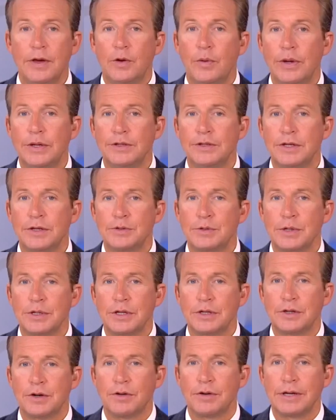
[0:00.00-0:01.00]
The Queens
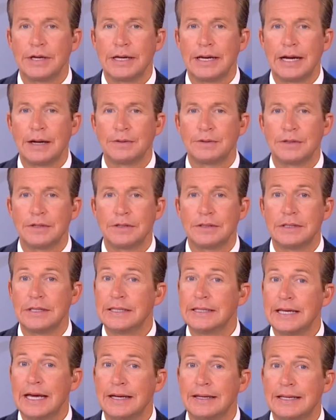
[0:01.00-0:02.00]
District Attorney announces
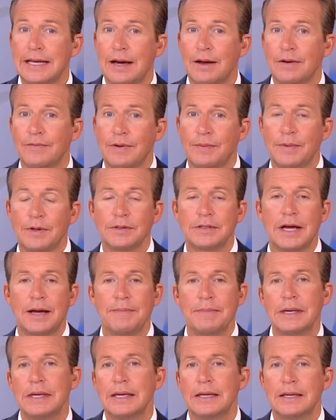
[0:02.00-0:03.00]
the takedown of a
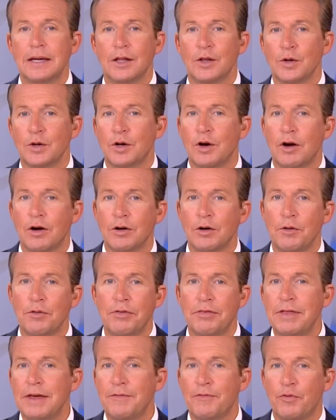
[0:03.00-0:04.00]
multi-million dollar
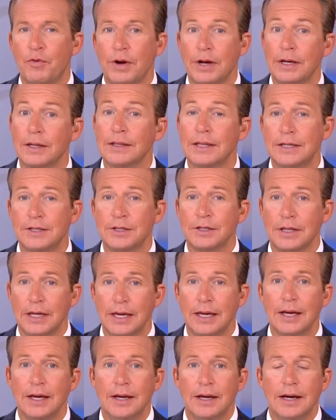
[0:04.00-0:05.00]
cargo theft ring
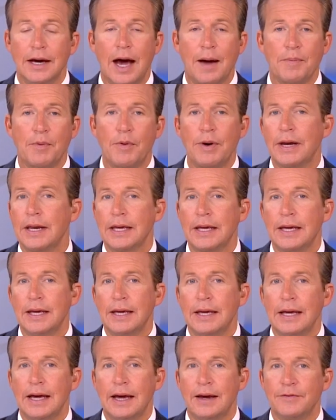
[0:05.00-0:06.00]
allegedly operating
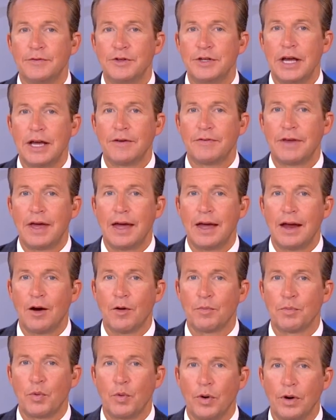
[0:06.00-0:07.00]
out of JFK
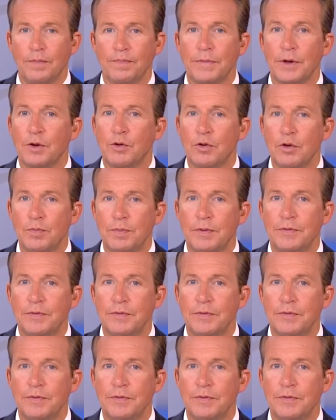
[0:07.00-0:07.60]
Airport. The group